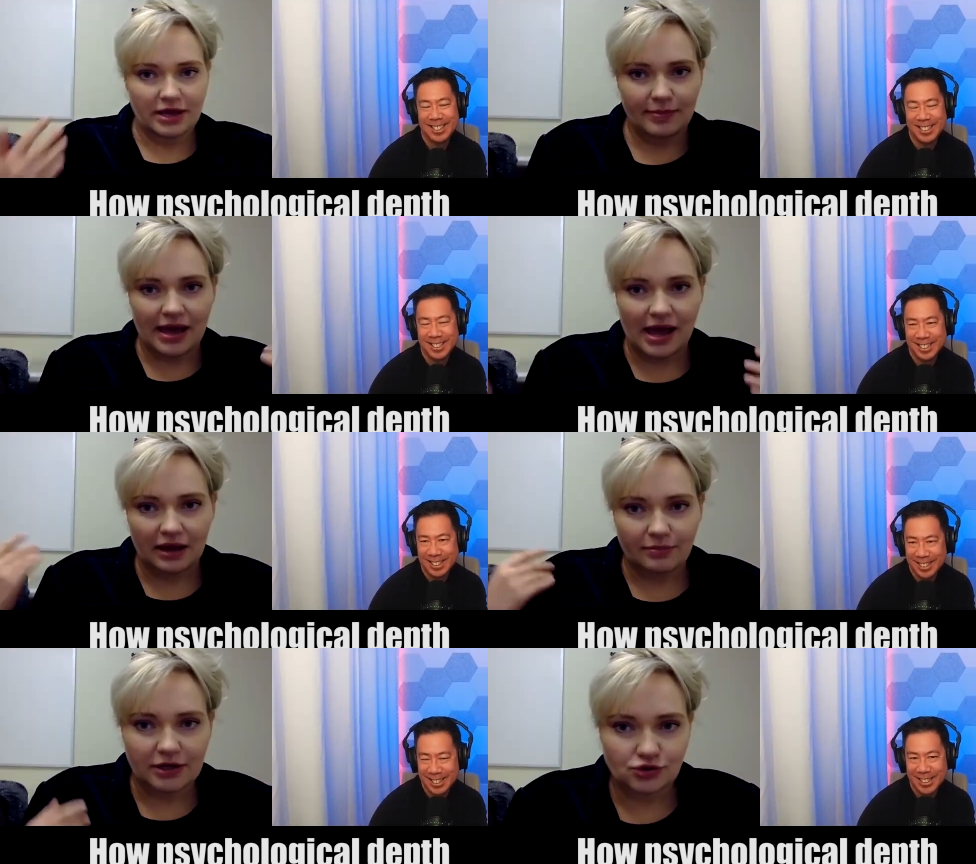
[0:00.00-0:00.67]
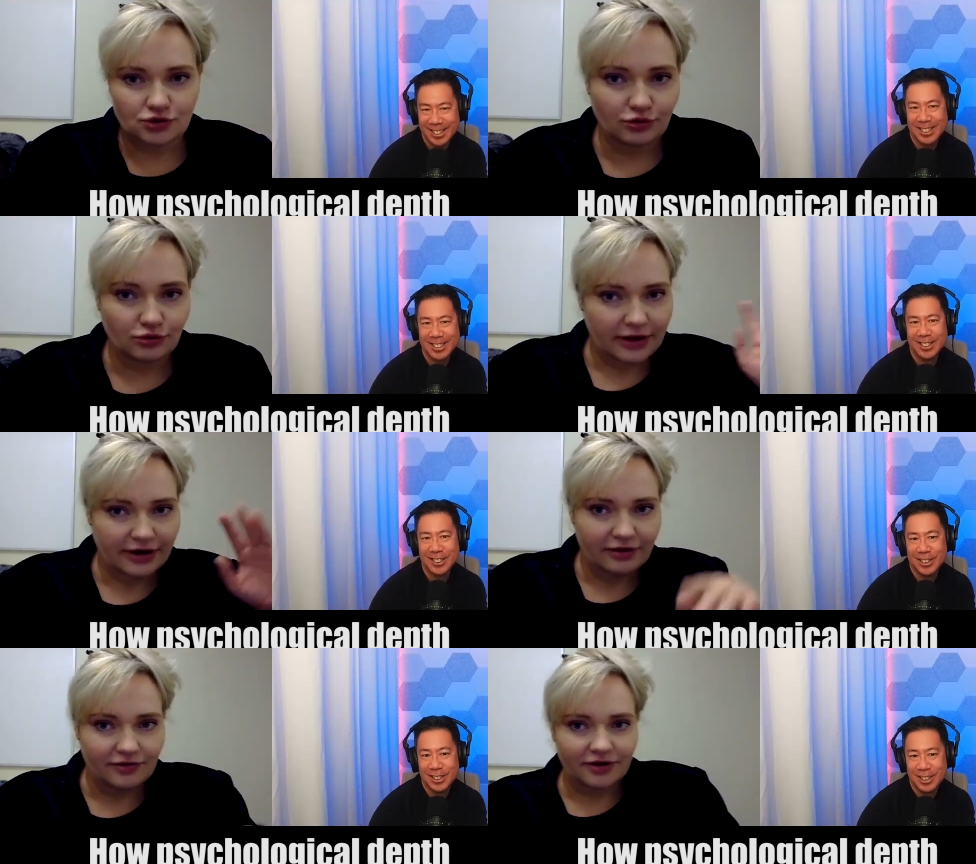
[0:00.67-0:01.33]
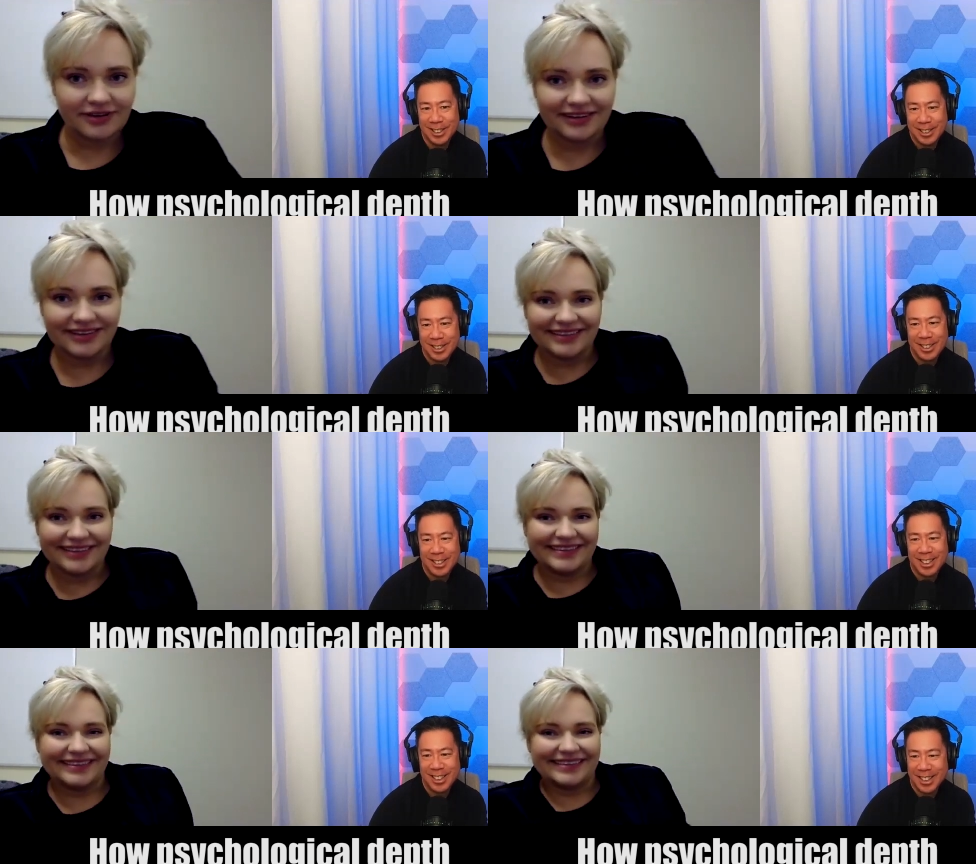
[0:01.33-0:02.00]
Speaker 1: way back, med school, whatever.
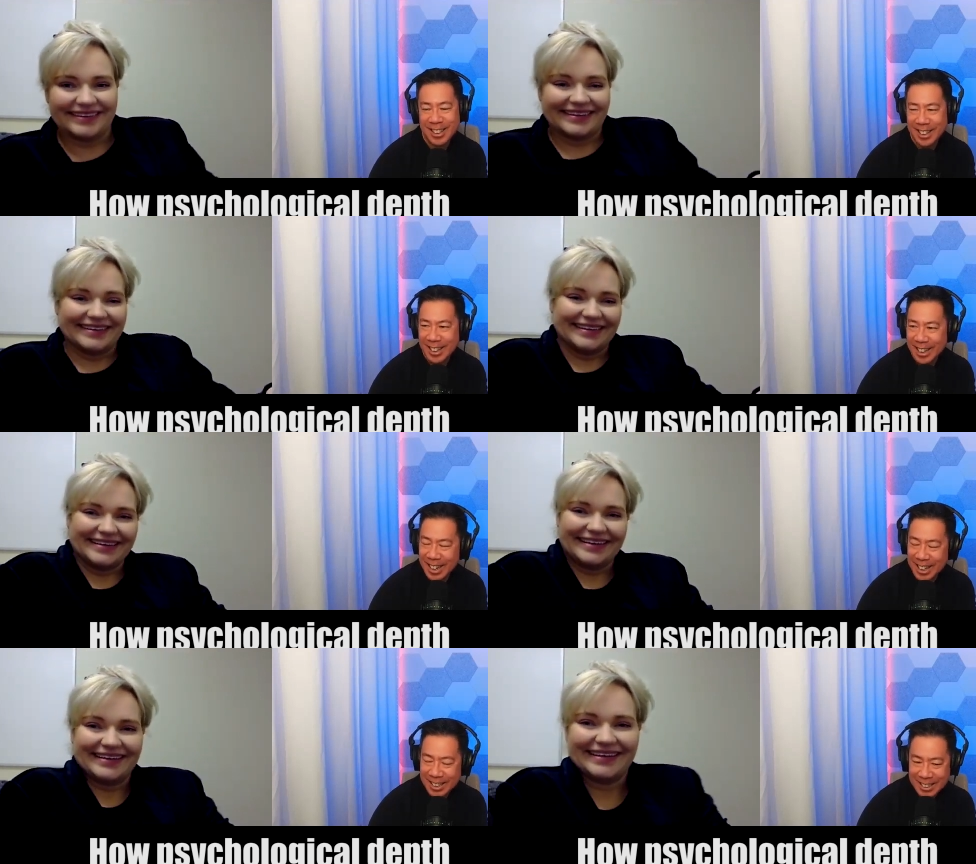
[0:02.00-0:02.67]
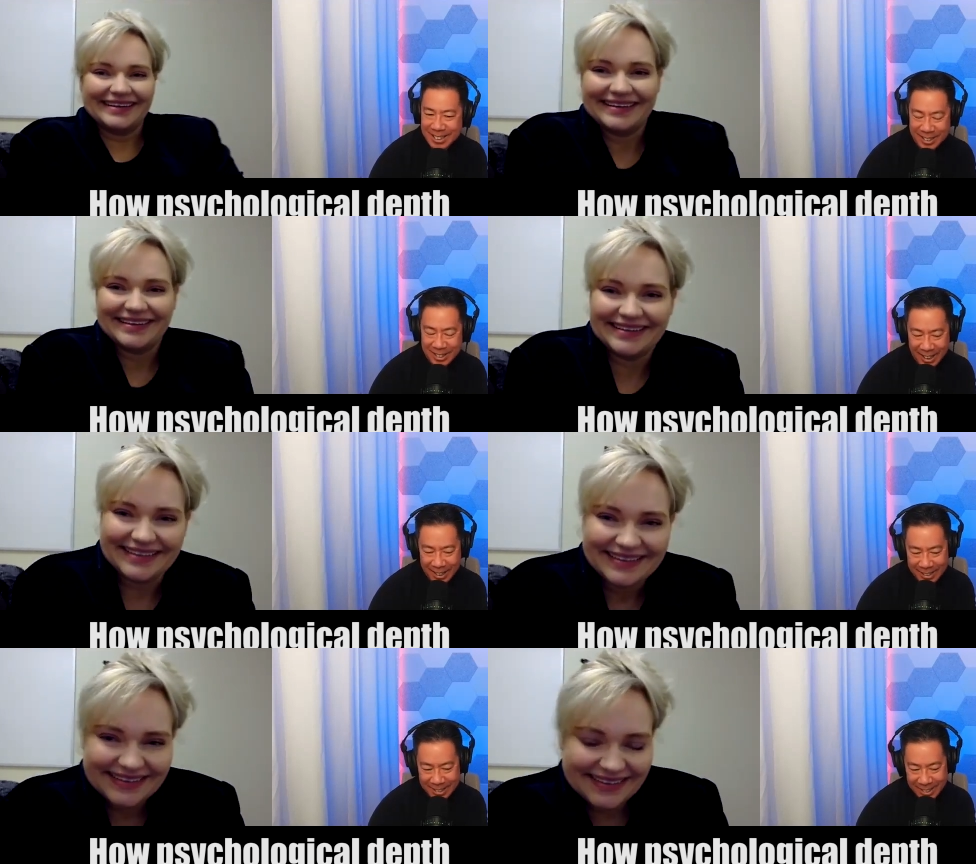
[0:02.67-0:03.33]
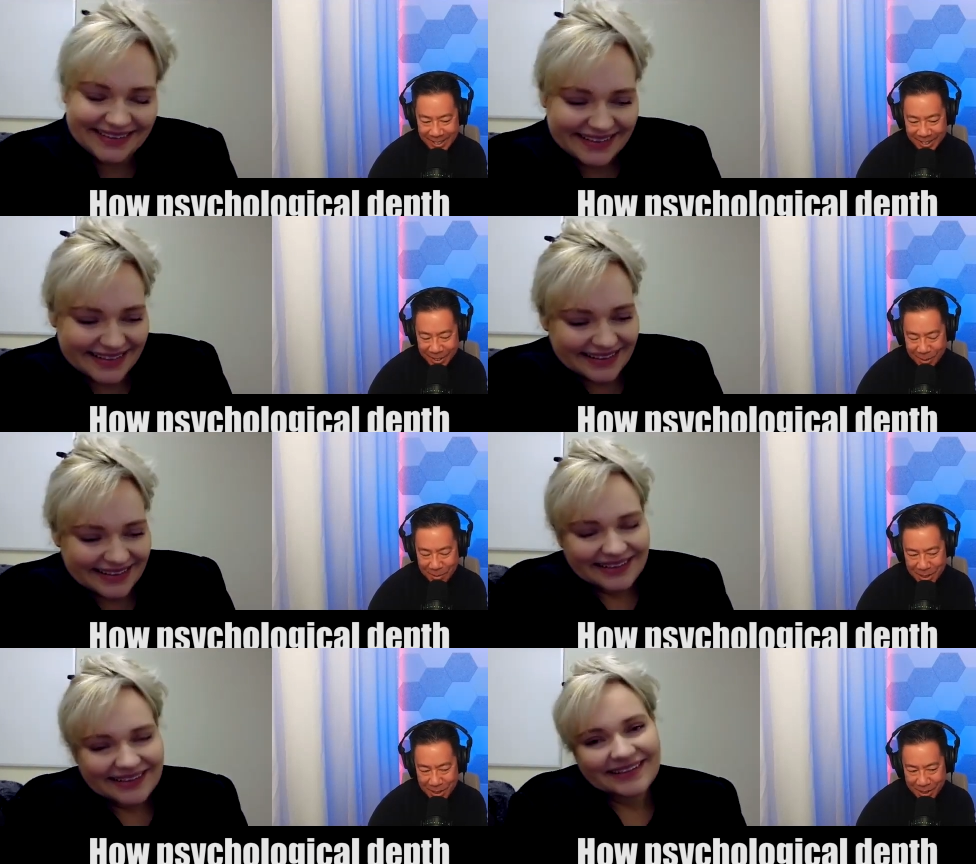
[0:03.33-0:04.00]
Speaker 2: so tell us in
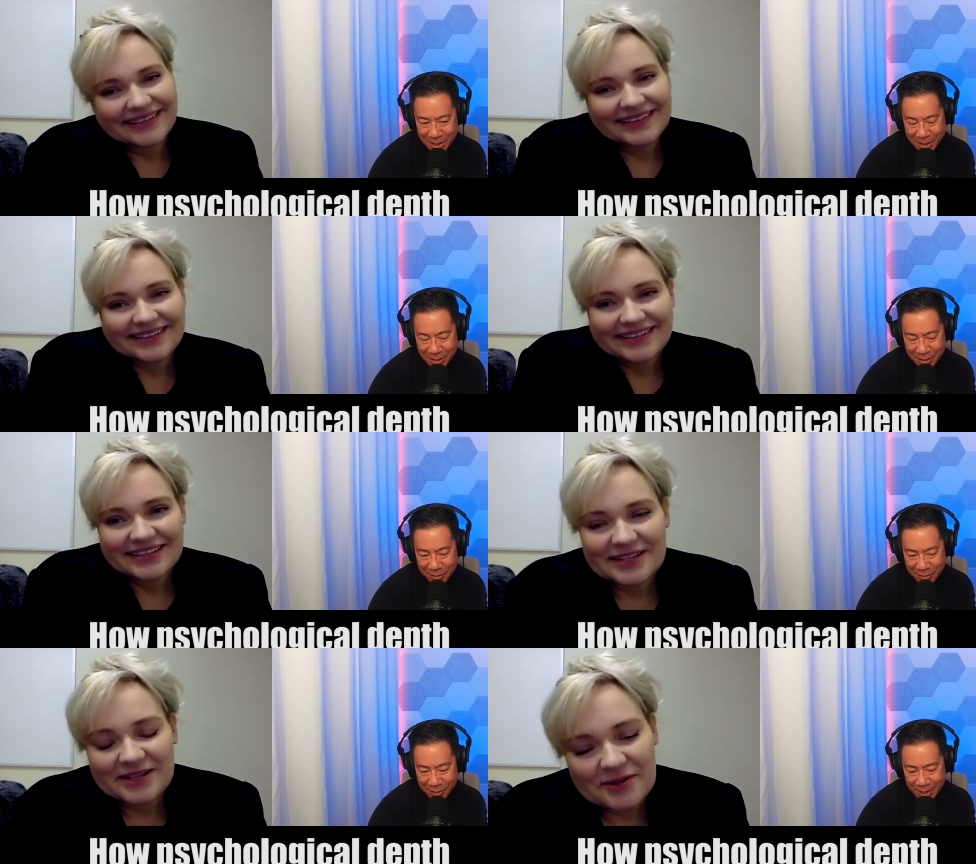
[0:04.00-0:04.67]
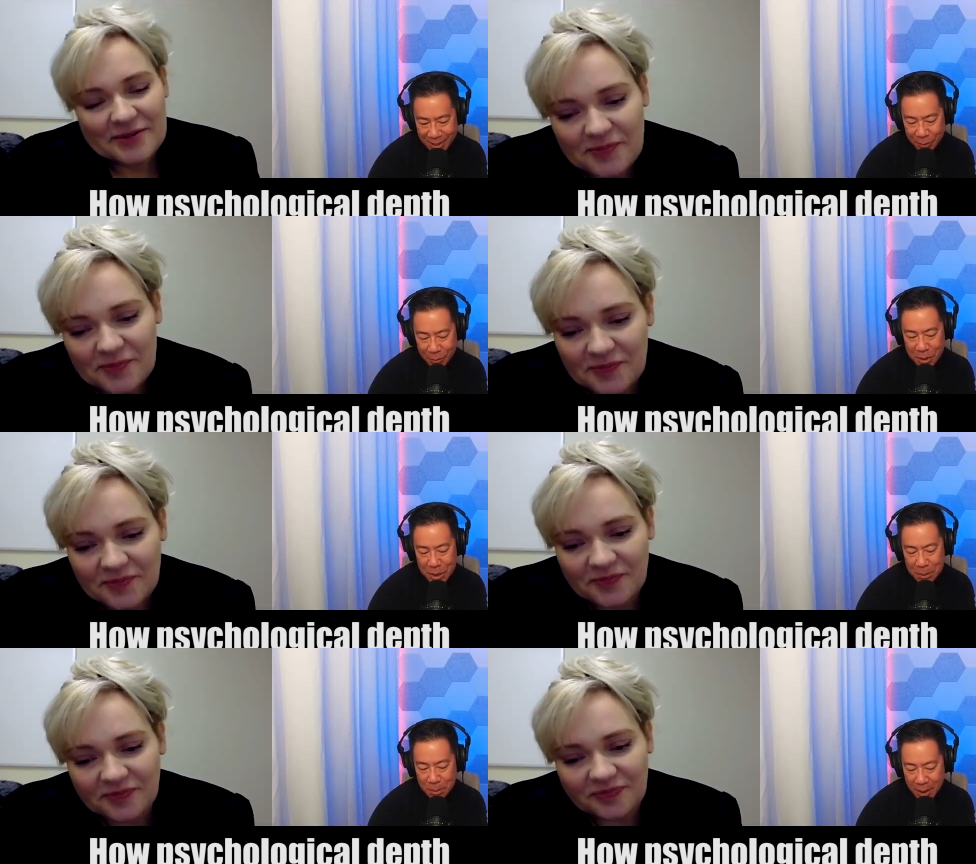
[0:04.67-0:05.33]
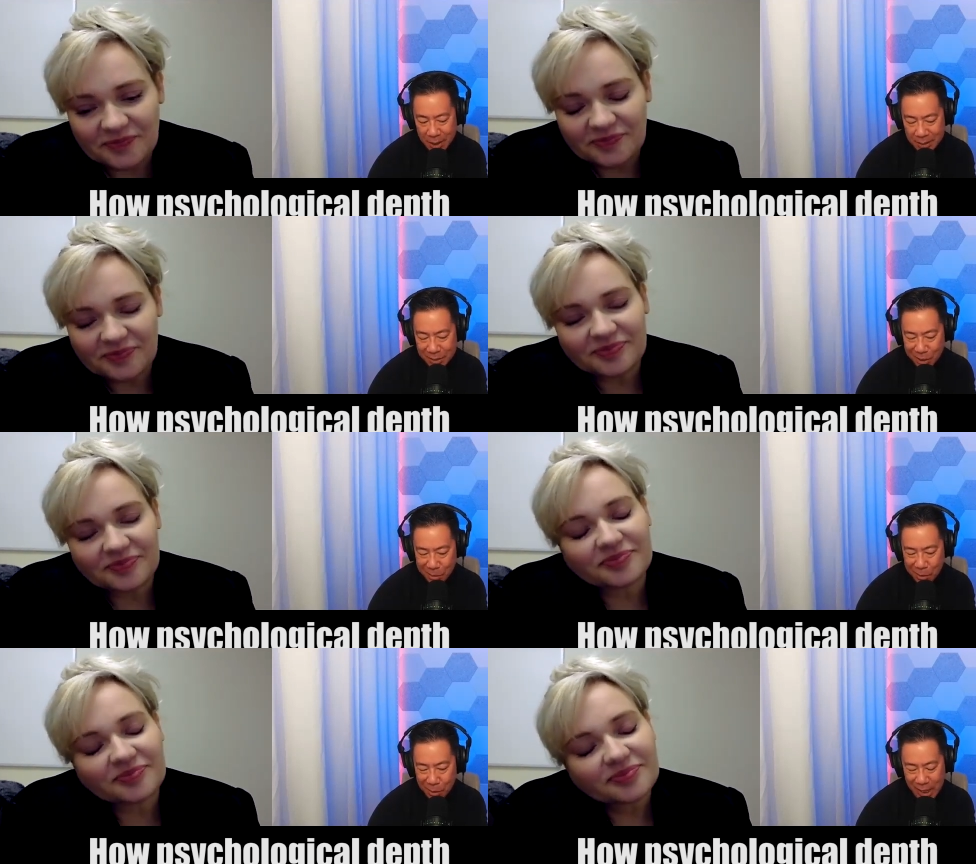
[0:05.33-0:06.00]
terms of the
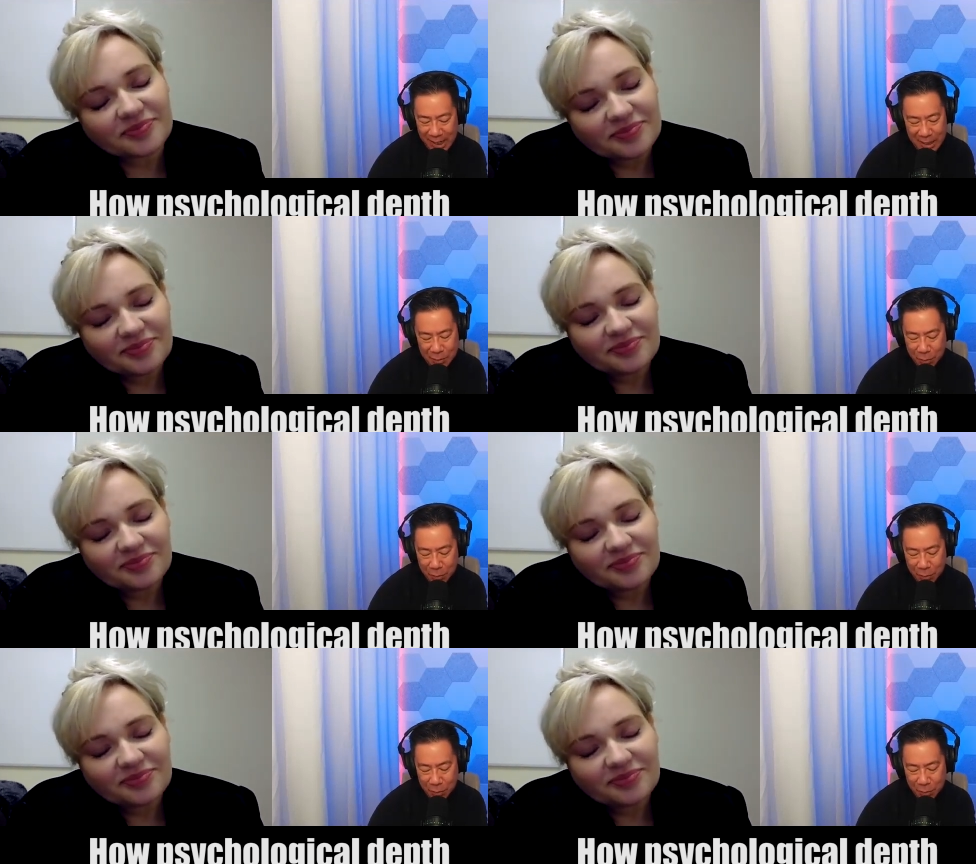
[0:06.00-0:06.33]
response to your book i